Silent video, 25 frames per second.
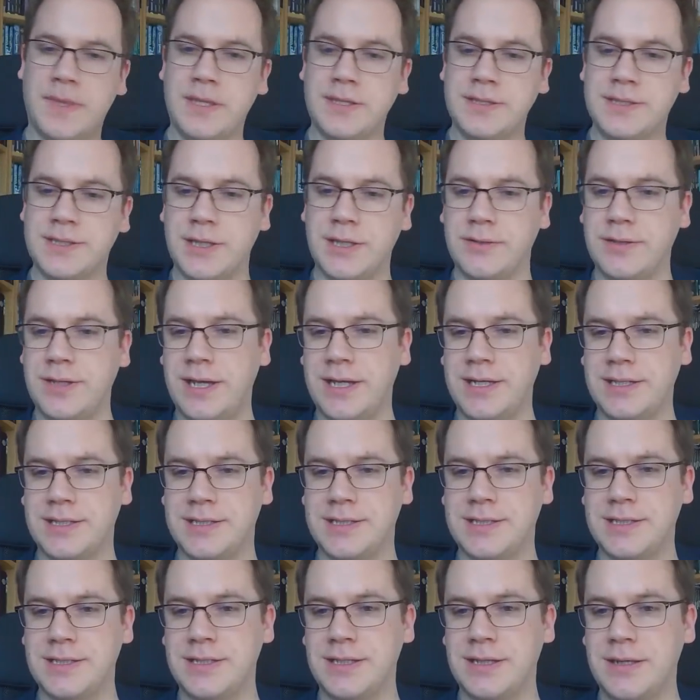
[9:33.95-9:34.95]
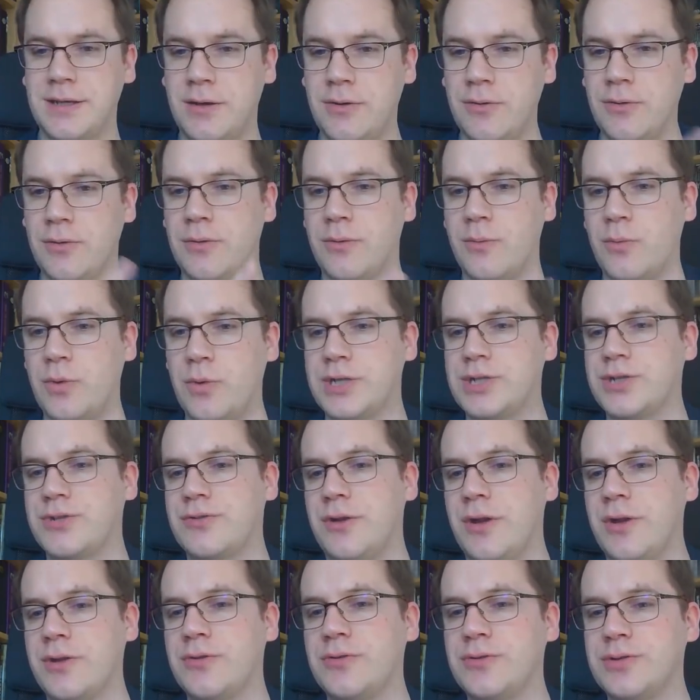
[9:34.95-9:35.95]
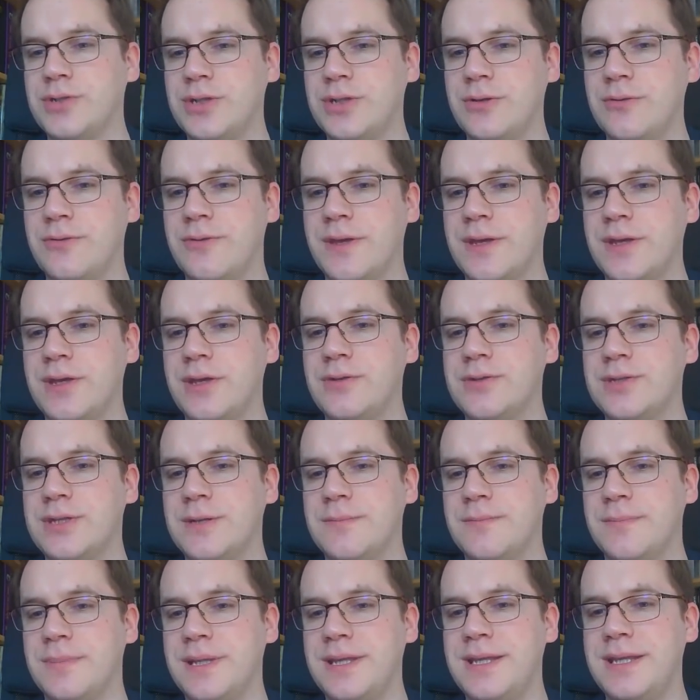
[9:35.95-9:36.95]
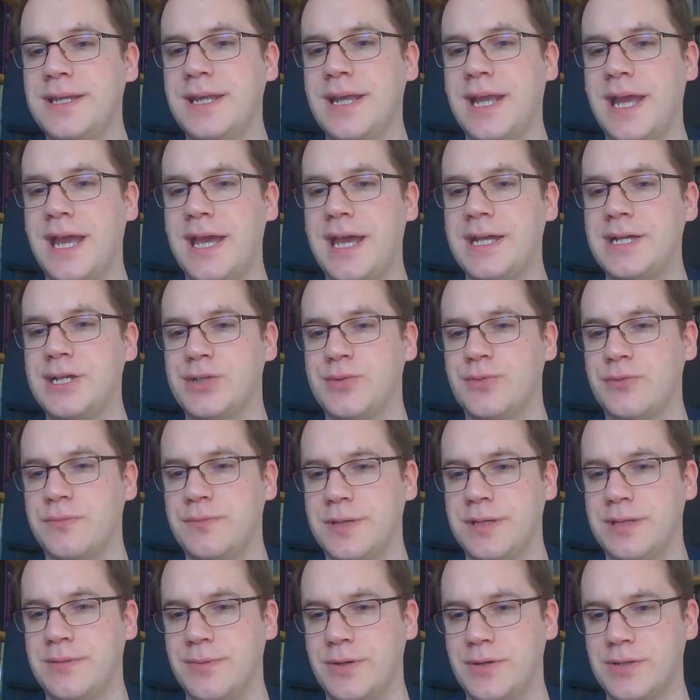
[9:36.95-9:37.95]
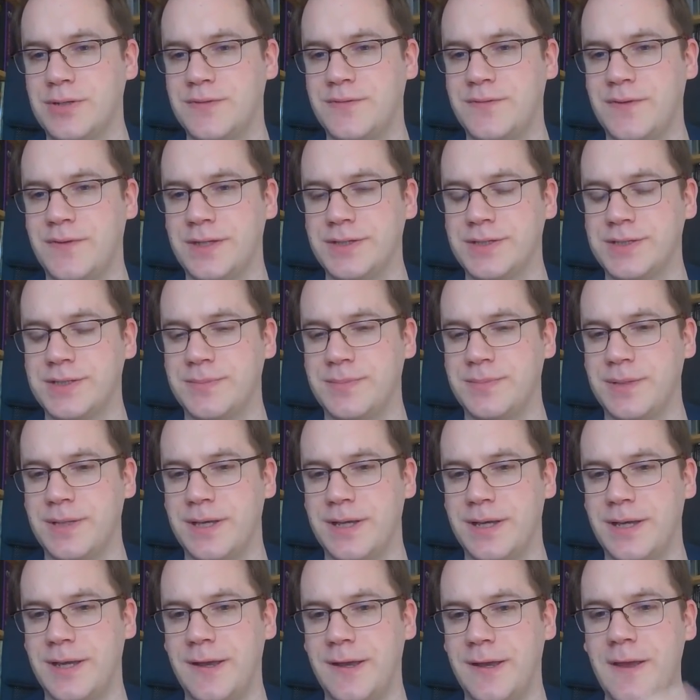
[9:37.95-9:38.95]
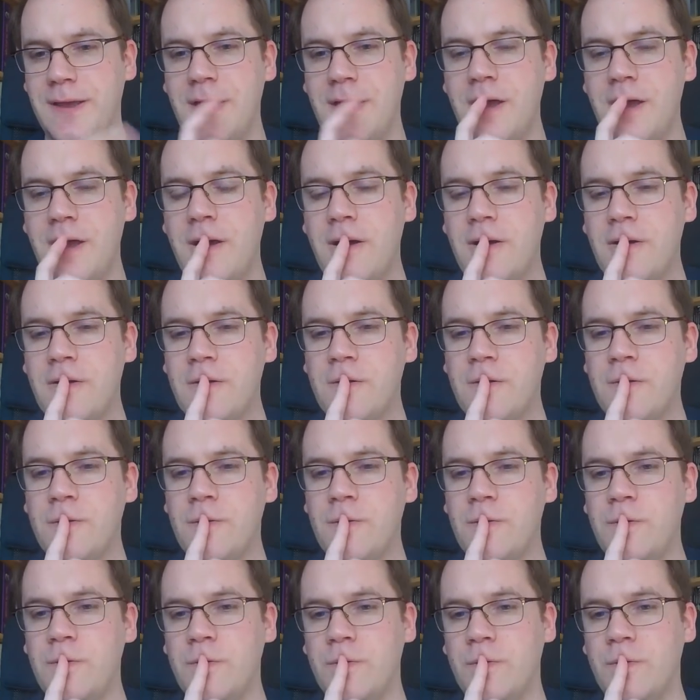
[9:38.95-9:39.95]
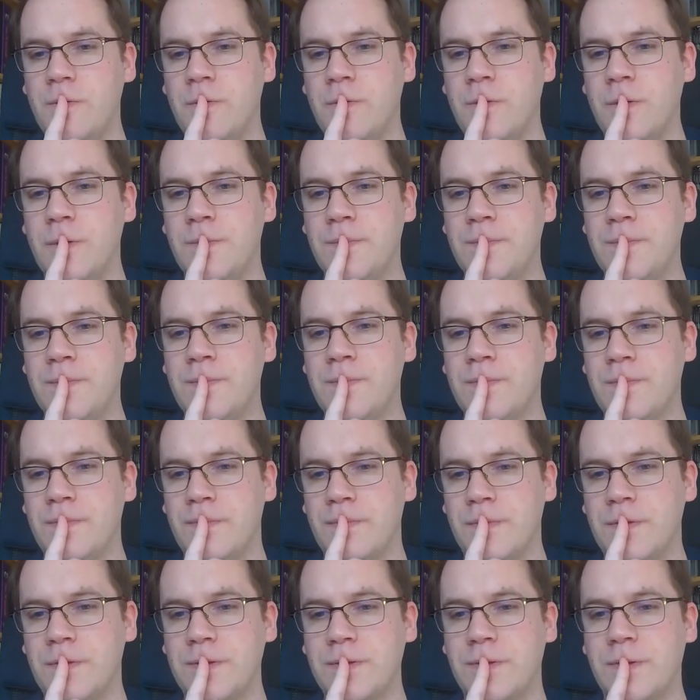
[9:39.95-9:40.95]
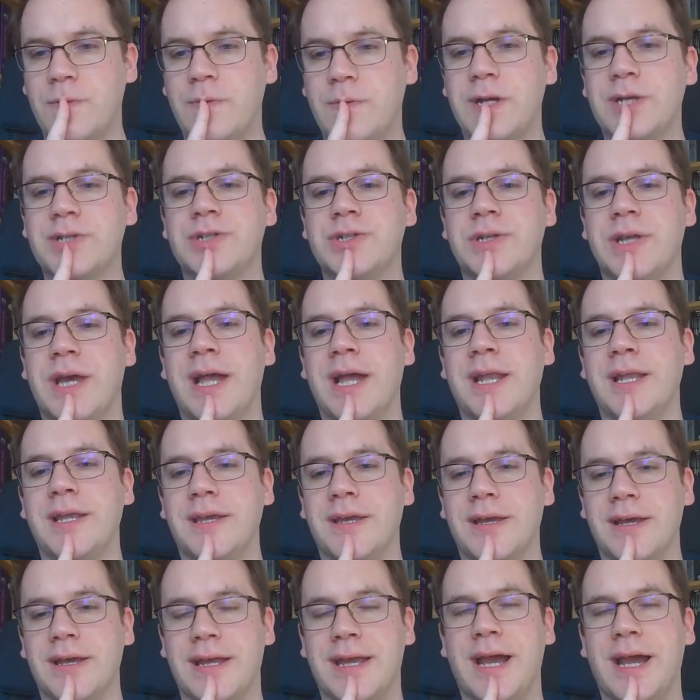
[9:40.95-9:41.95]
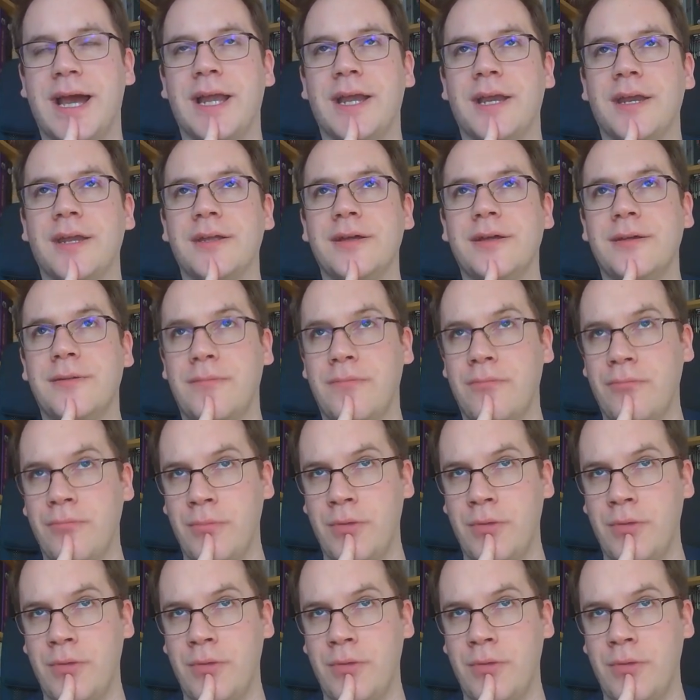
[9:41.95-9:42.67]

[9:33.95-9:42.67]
So yes. Oh, which Chronicle do you think using Bleeding Edge would be the most fun to play? Ooh, mm, good question, Elliot Canada.